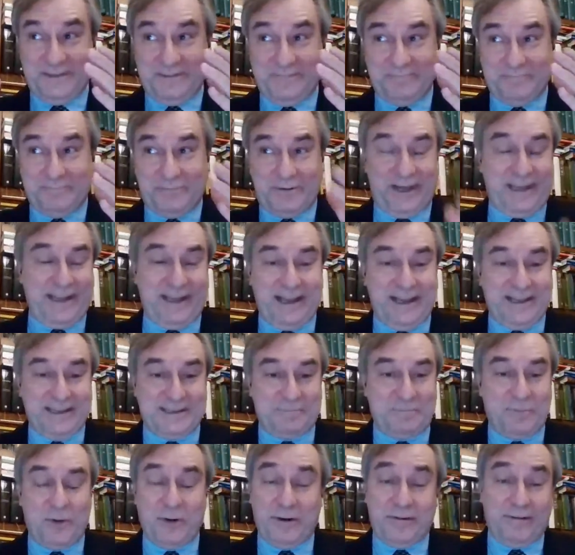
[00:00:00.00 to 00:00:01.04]
bring
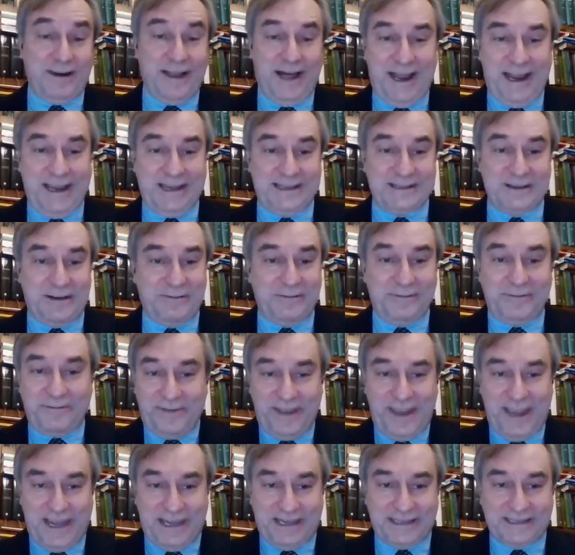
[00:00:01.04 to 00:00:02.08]
us more light on
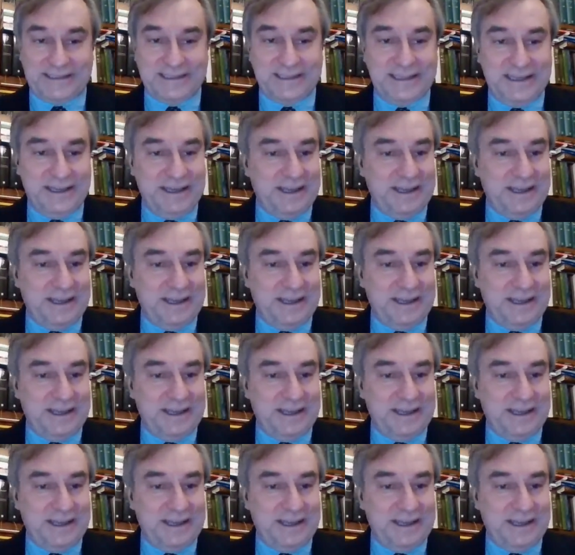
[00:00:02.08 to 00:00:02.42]
things.